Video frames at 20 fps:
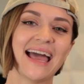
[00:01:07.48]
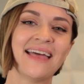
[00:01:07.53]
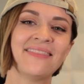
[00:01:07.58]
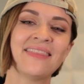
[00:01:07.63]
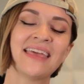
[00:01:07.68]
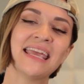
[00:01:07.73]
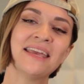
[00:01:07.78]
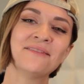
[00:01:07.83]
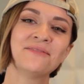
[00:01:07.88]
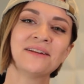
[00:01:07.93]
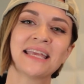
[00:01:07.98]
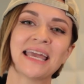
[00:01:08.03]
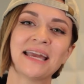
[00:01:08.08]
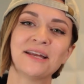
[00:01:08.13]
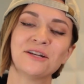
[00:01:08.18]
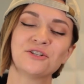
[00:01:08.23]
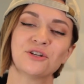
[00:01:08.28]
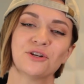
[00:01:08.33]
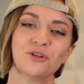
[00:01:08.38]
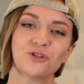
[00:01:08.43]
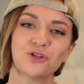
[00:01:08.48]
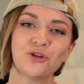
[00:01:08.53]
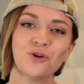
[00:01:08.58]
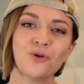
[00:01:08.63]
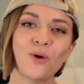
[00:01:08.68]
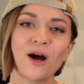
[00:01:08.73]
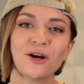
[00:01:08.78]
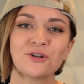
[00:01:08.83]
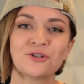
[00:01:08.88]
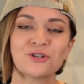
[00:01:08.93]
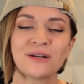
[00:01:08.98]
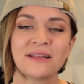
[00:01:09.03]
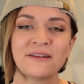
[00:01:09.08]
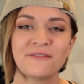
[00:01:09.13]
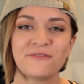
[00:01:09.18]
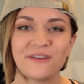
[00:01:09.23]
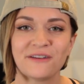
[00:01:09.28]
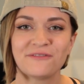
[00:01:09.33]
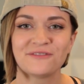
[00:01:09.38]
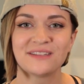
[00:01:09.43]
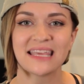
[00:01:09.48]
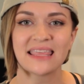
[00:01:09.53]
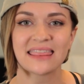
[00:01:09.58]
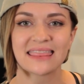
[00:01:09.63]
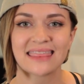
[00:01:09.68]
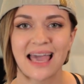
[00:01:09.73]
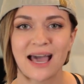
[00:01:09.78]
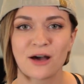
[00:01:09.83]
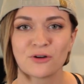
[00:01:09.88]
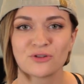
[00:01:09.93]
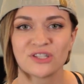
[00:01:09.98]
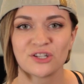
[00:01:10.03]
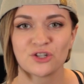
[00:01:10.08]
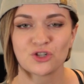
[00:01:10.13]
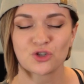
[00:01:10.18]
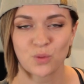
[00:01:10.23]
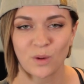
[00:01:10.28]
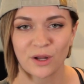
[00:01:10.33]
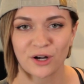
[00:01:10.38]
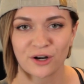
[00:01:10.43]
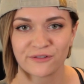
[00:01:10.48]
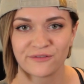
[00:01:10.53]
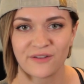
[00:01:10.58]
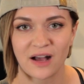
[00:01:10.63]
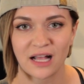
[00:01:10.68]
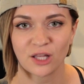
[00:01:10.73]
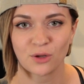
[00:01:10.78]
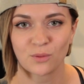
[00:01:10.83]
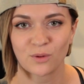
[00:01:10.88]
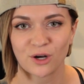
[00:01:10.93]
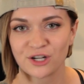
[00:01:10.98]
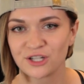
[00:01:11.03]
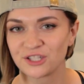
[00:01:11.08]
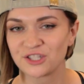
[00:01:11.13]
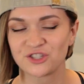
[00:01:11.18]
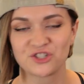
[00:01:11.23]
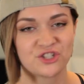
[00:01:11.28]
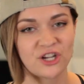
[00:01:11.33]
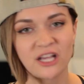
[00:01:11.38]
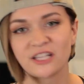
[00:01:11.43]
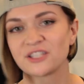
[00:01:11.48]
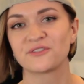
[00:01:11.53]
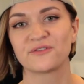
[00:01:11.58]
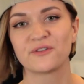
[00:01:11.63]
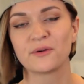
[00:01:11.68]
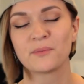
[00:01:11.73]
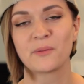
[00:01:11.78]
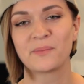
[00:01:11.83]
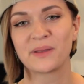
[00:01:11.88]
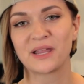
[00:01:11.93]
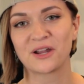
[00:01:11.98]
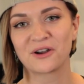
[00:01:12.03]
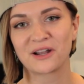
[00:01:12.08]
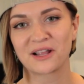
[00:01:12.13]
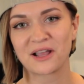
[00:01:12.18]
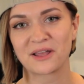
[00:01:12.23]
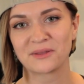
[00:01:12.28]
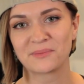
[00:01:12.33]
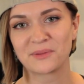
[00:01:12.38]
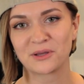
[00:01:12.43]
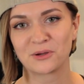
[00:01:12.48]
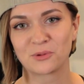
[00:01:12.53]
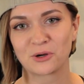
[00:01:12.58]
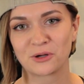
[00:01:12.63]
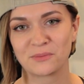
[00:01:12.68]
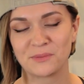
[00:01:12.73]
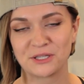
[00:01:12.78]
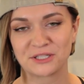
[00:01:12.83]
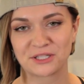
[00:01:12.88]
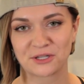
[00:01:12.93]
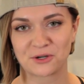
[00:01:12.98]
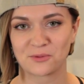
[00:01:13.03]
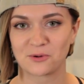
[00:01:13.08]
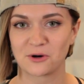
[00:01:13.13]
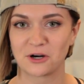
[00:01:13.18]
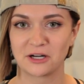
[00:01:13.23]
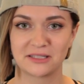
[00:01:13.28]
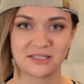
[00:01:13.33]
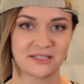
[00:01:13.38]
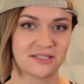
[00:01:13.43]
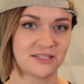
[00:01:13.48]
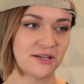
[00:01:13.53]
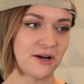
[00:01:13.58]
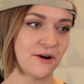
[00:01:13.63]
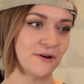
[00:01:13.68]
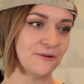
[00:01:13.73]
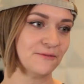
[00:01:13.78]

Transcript: And they even gained 250,000 Twitter followers just from appearing on the Billboard Music Awards, so.